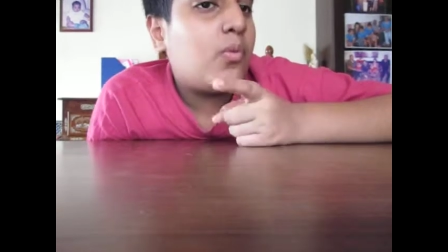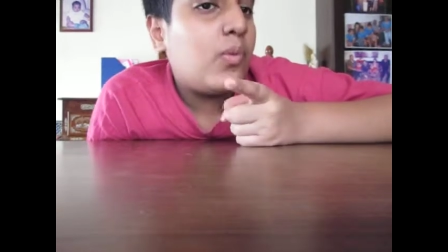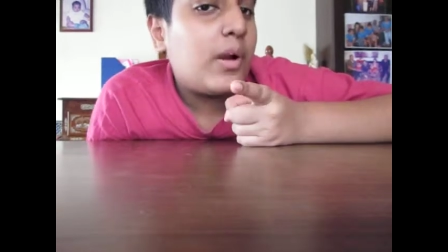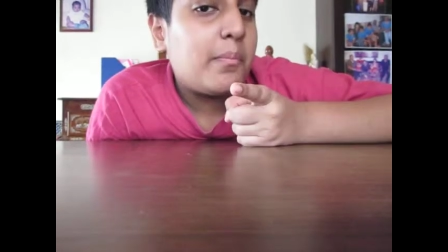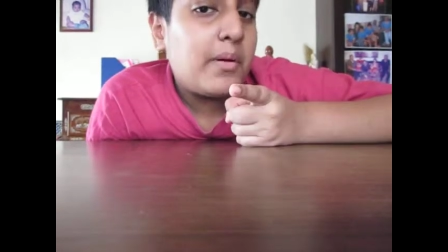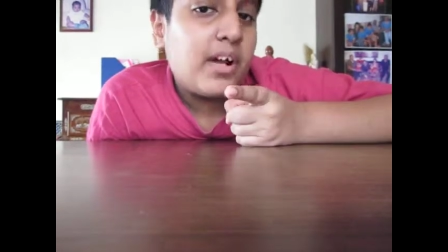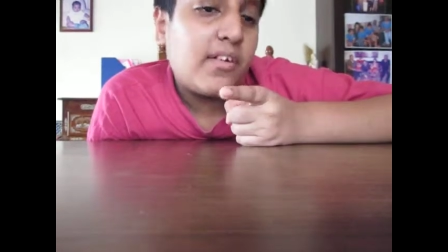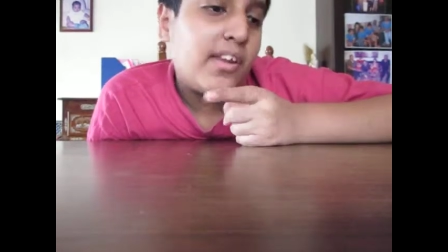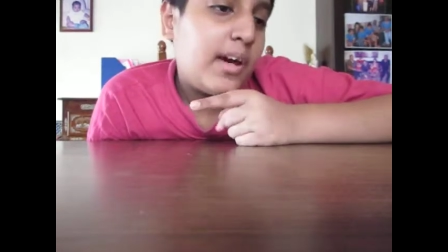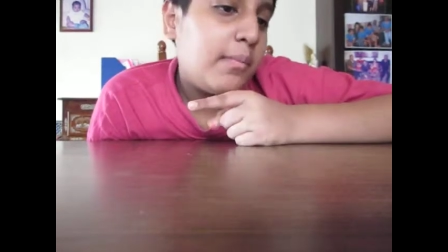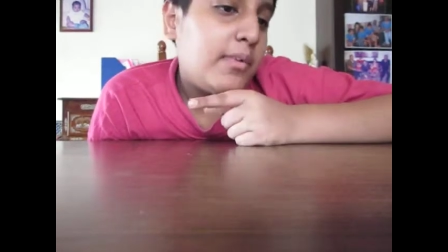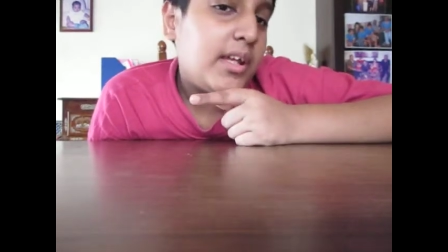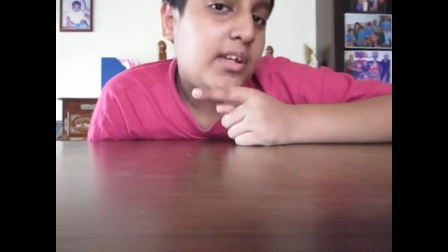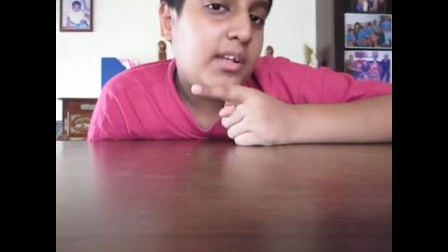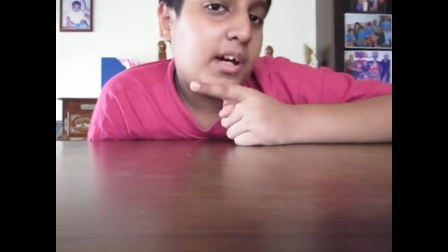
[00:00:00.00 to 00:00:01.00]
One part of the
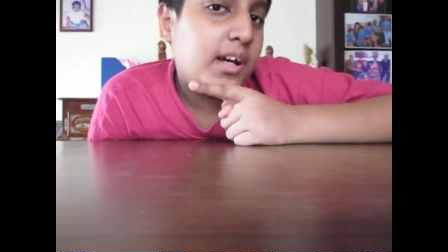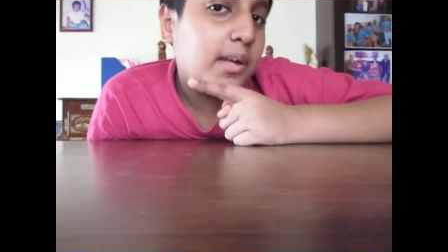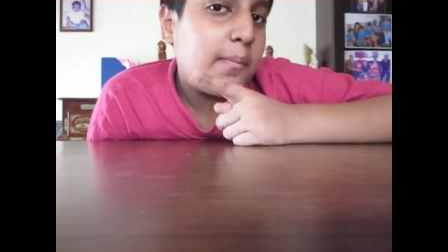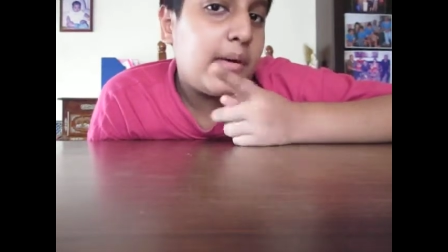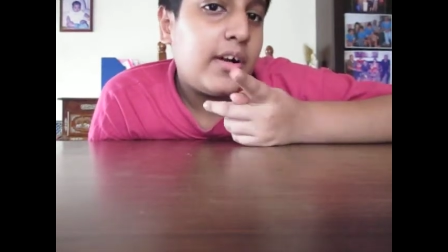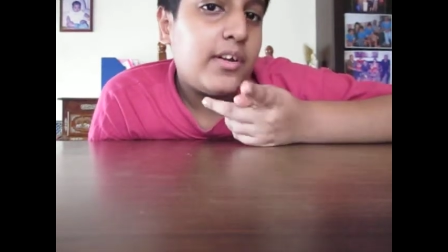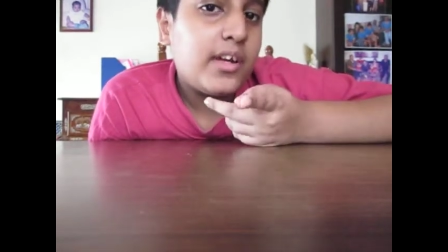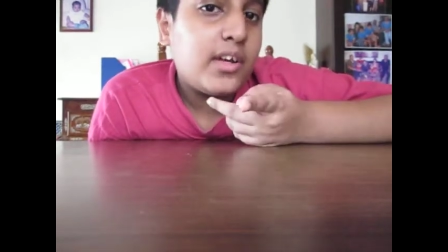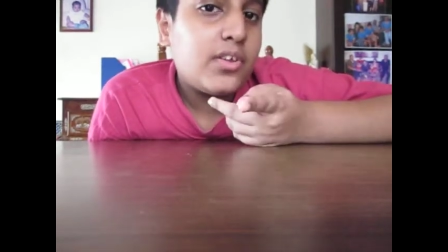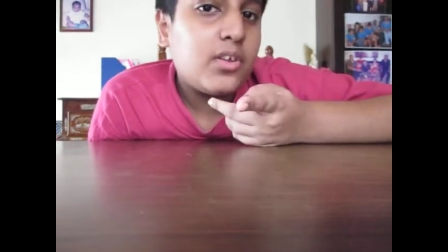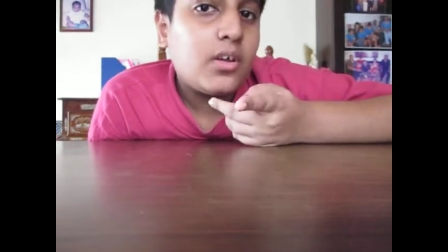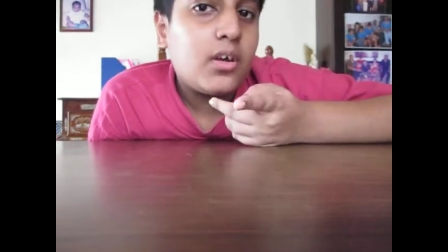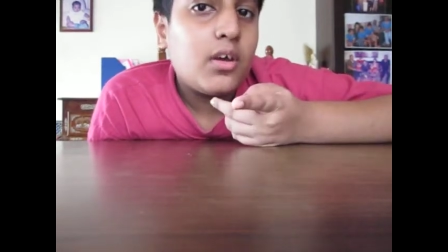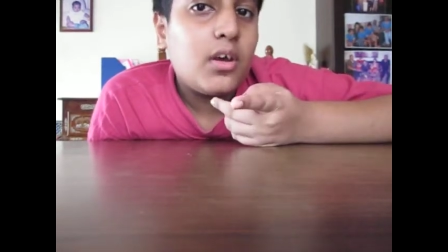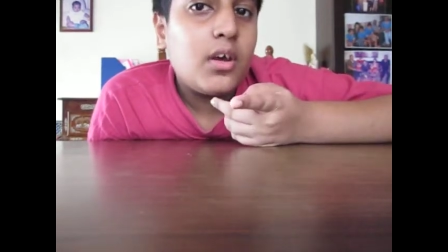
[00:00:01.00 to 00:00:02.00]
update. The other part is
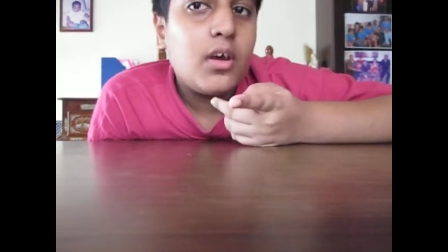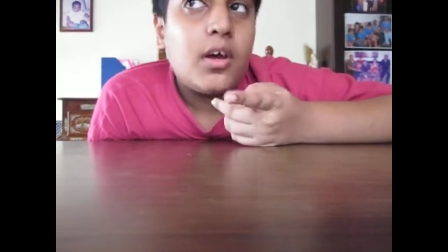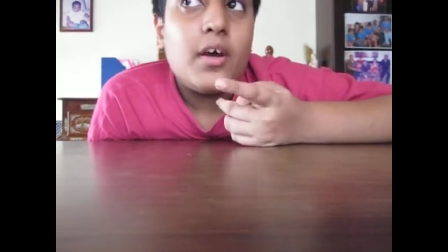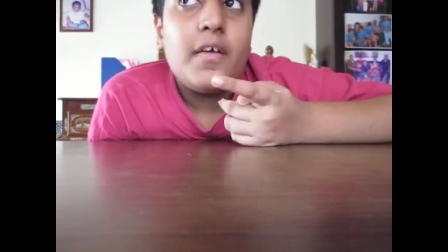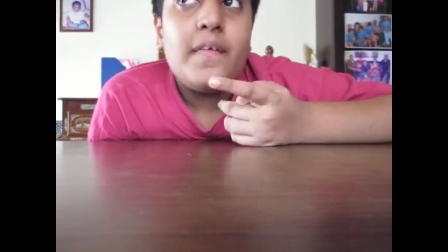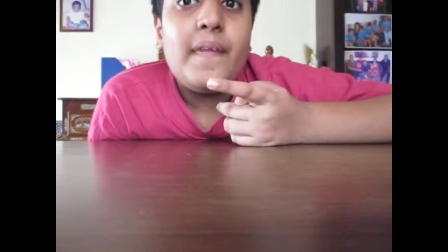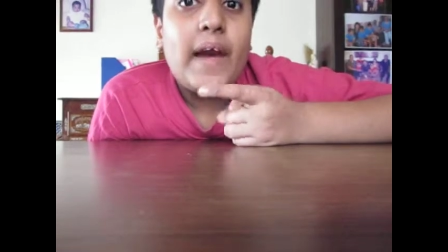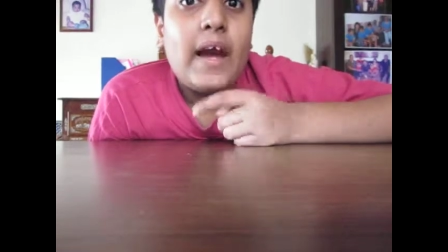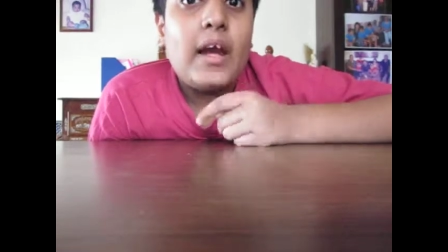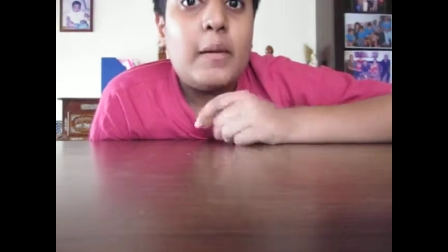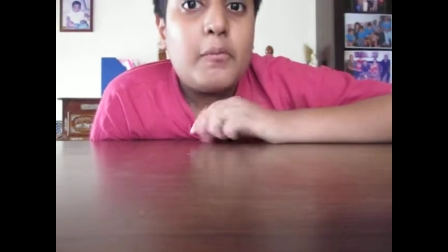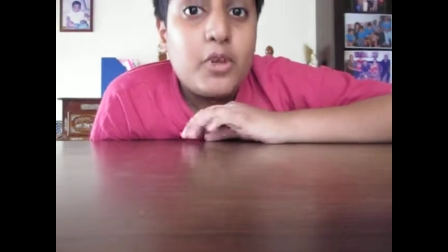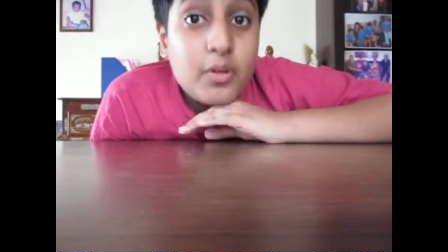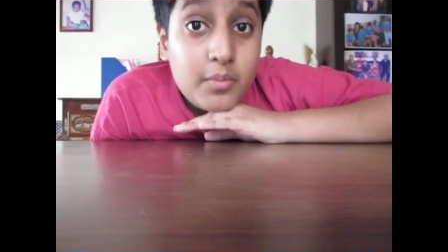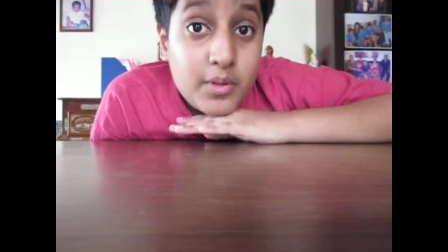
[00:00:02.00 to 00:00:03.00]
now I'm
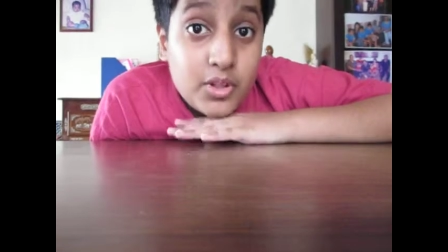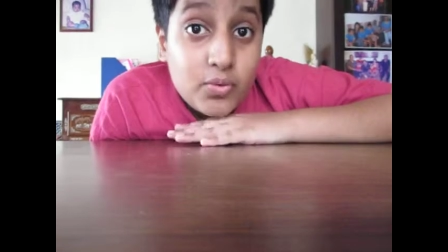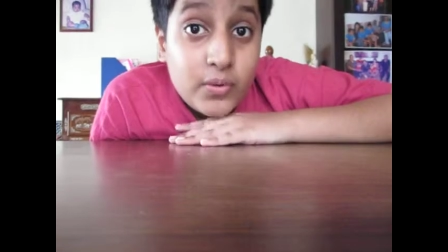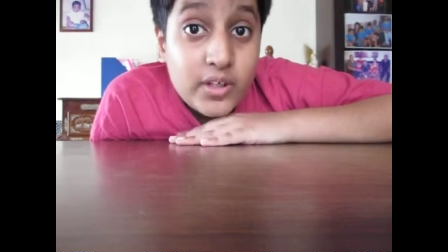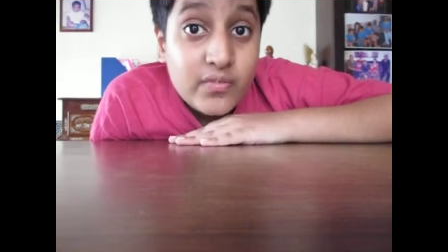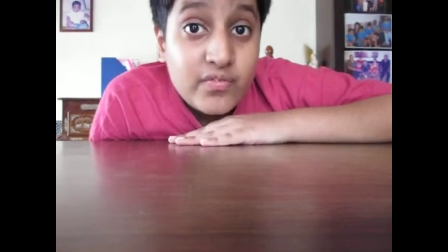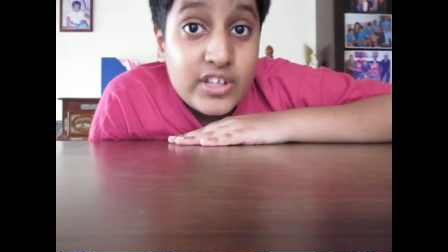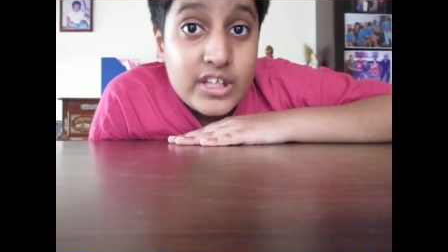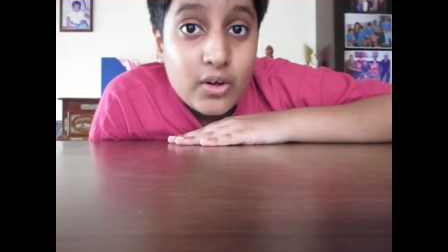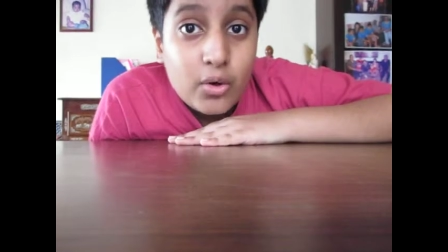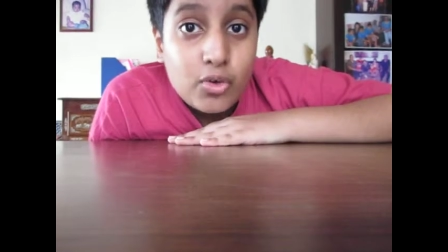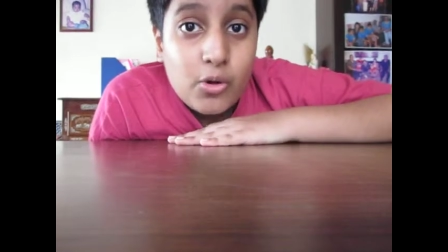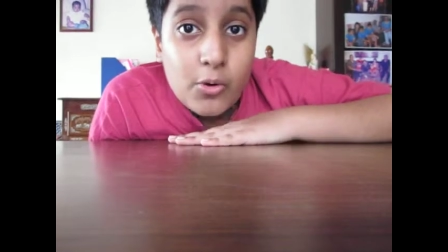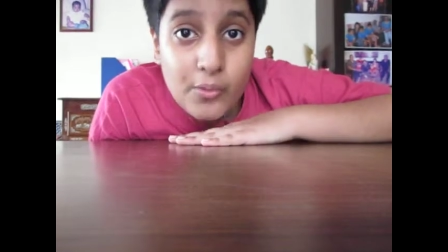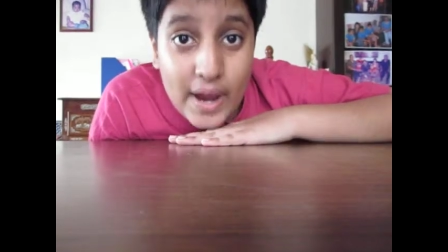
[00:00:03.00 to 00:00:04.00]
going to be doing
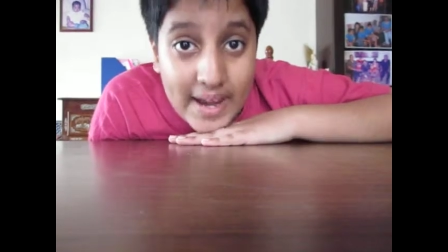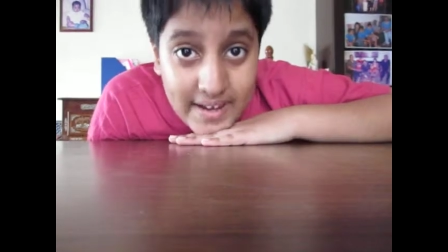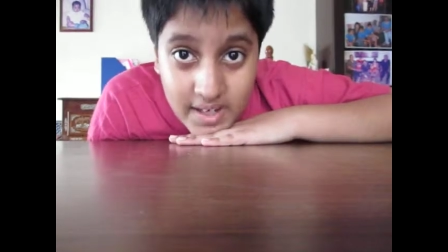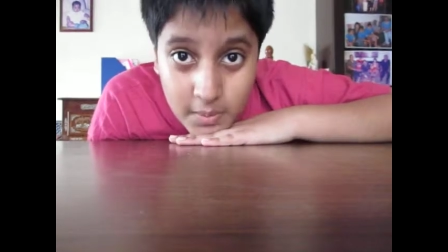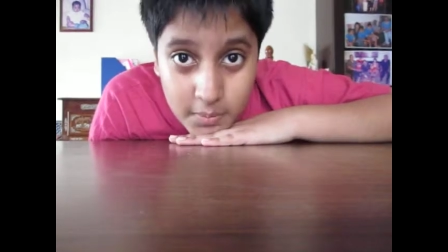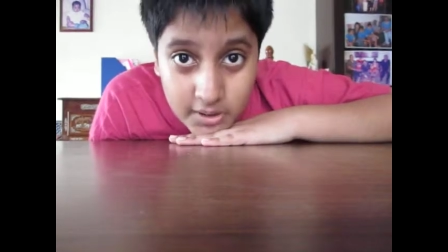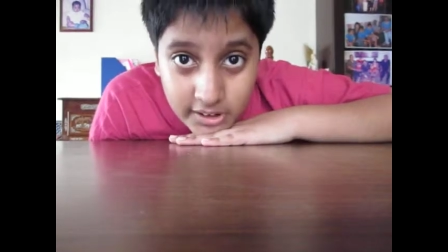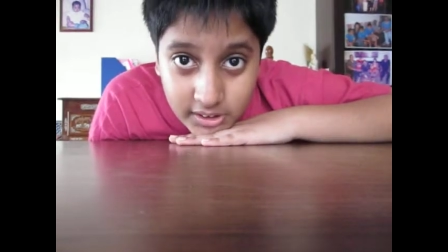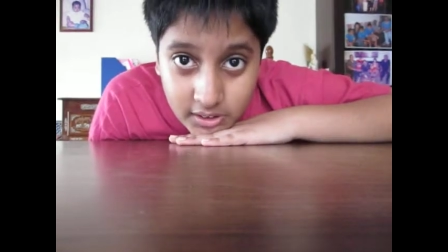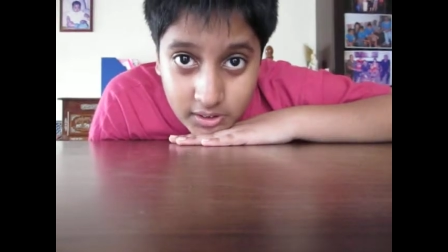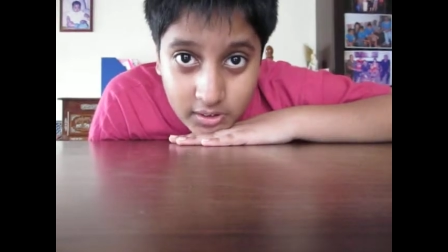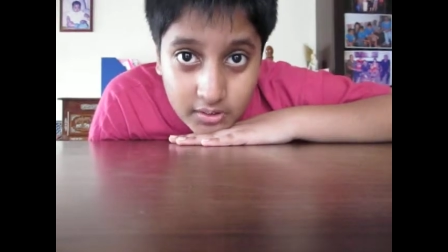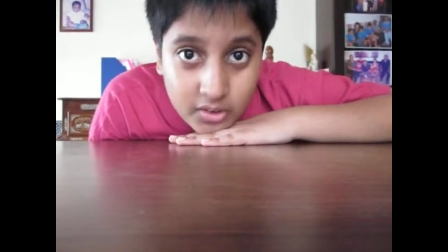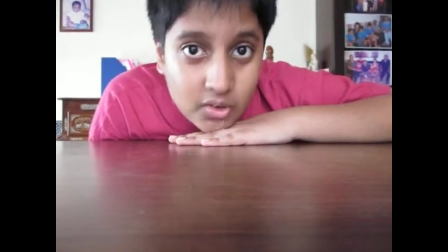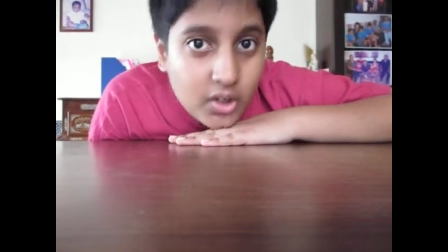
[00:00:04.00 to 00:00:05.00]
videos randomly.
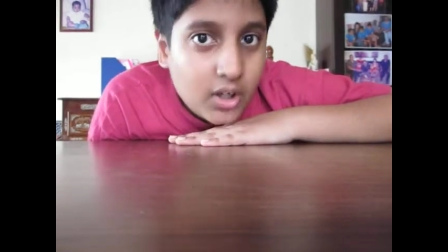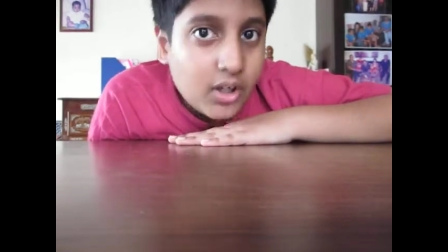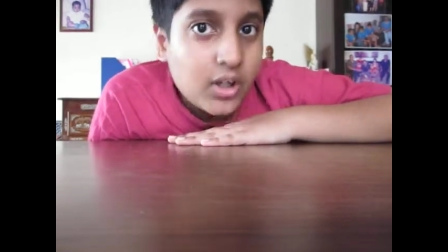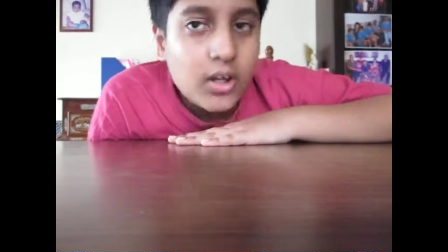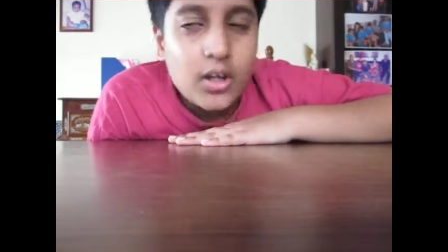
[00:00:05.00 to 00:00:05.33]
Not